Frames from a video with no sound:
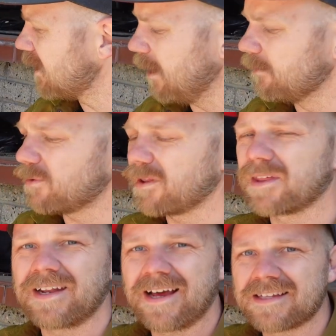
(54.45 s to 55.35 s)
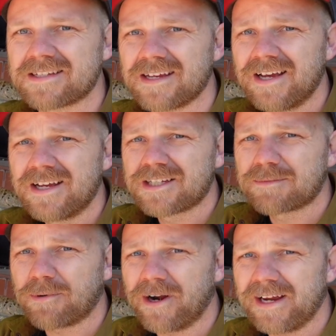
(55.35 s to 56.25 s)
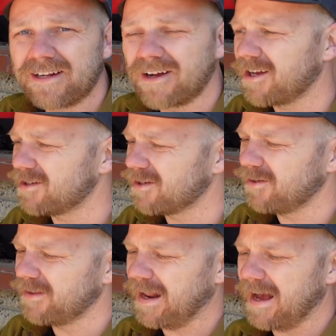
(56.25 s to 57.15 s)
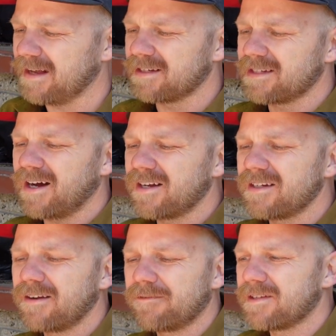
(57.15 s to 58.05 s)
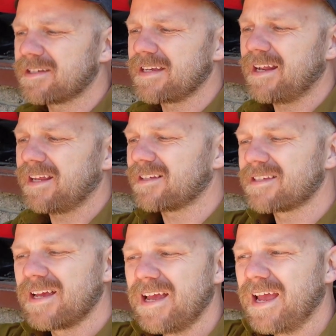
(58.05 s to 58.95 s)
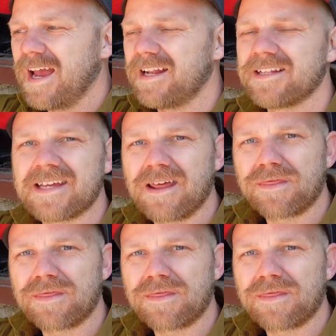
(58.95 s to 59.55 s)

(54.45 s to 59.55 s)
comes with a nice spraying nozzle that has a ton of different settings, and it's a